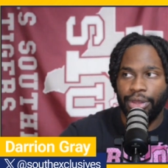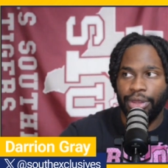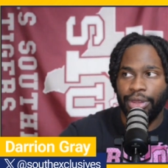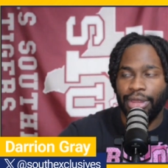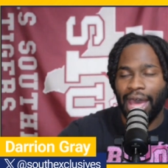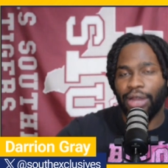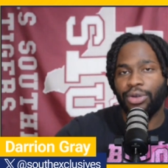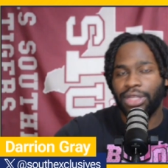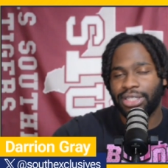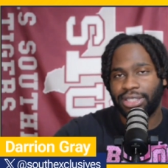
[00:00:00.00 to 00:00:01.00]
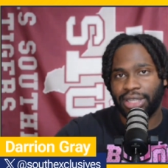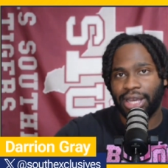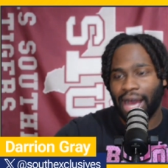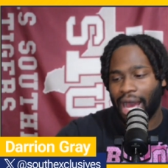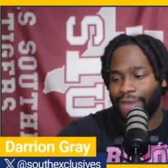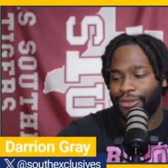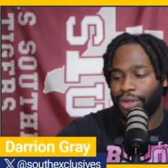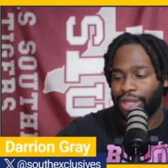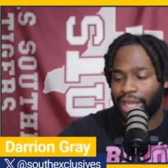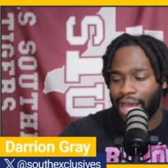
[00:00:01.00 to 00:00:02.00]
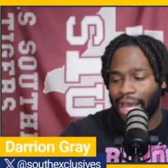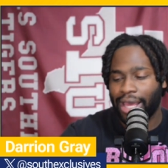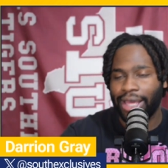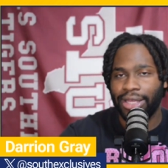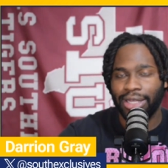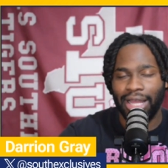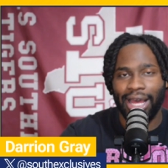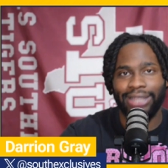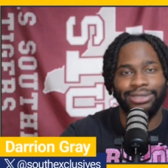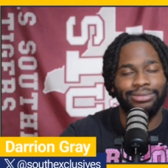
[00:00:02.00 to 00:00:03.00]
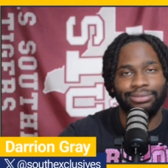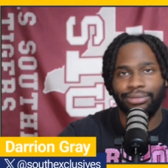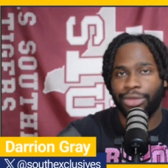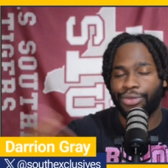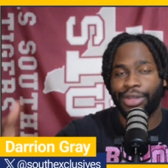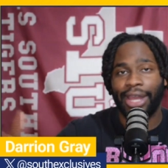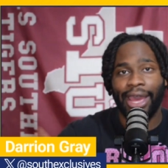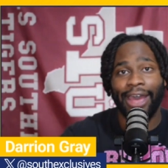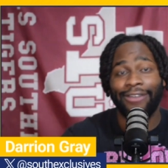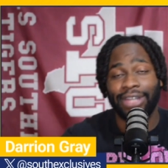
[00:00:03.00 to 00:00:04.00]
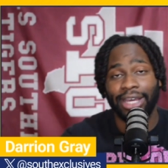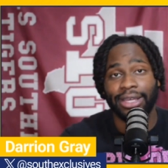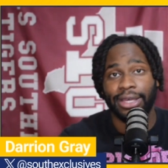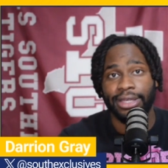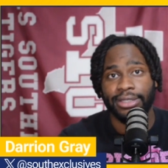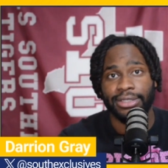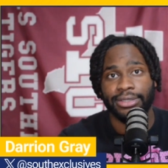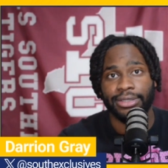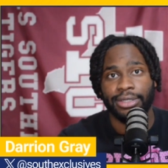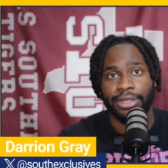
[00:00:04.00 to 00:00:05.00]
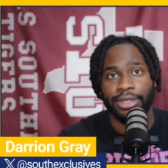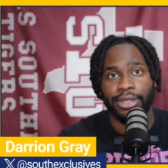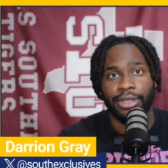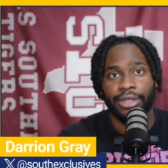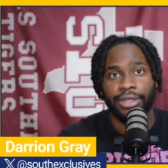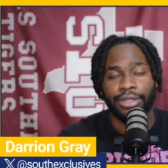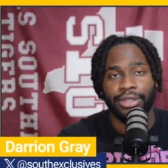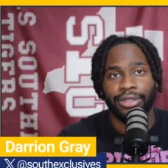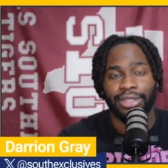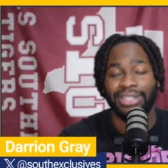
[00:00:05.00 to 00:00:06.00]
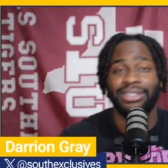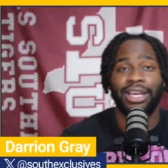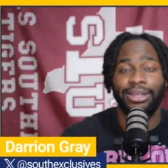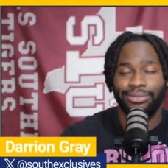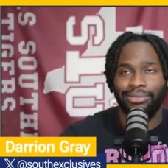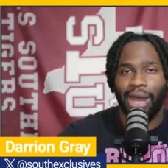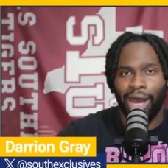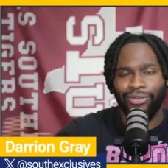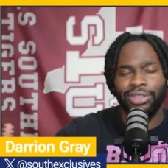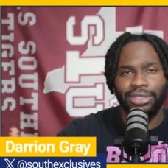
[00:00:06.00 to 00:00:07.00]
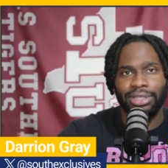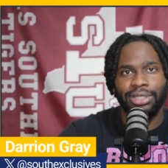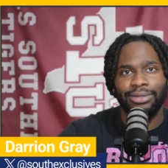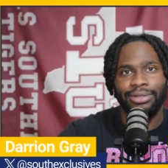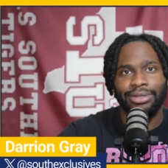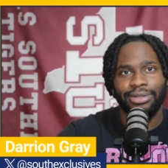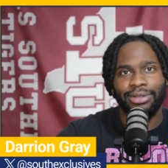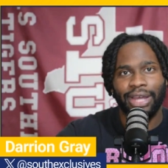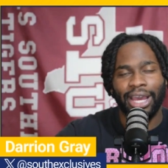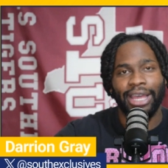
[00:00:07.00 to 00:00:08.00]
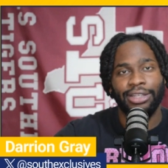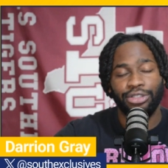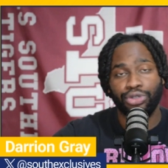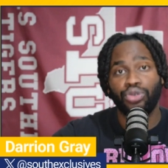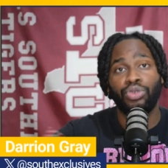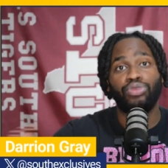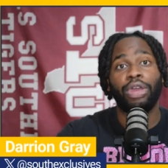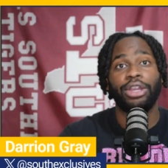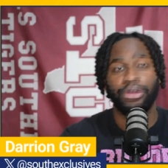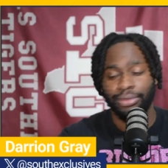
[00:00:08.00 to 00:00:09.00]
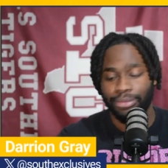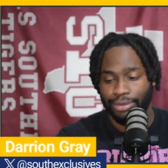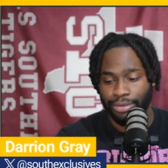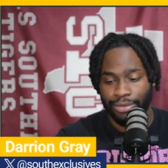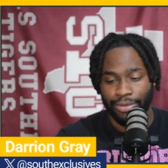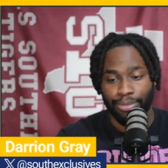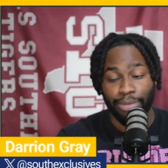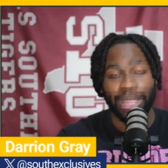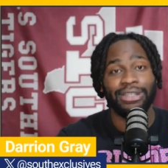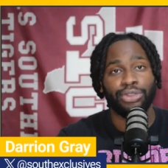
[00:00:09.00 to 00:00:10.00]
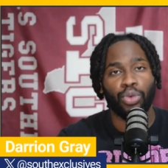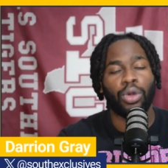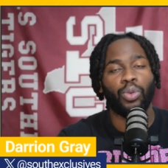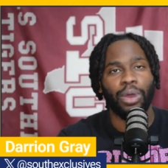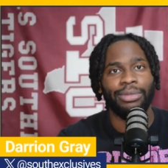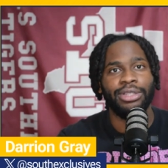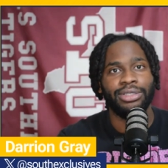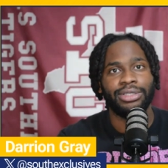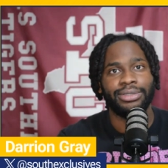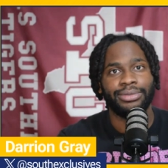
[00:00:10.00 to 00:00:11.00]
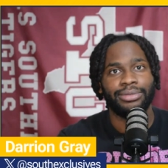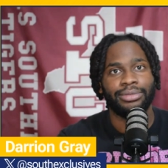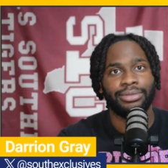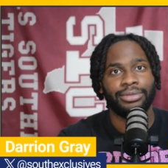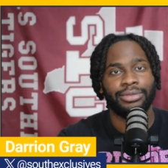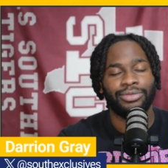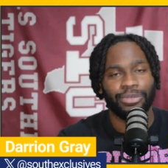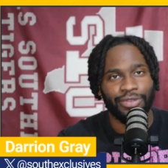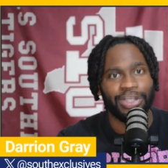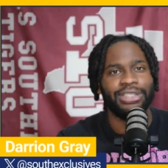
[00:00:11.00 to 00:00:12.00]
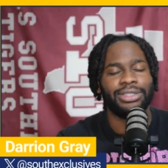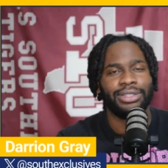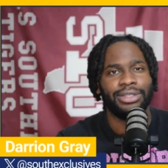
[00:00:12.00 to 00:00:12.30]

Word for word: Not only is this a high for NAIA in the last 3.5 decades, this is obviously a school record, men's or women's, for Fisk.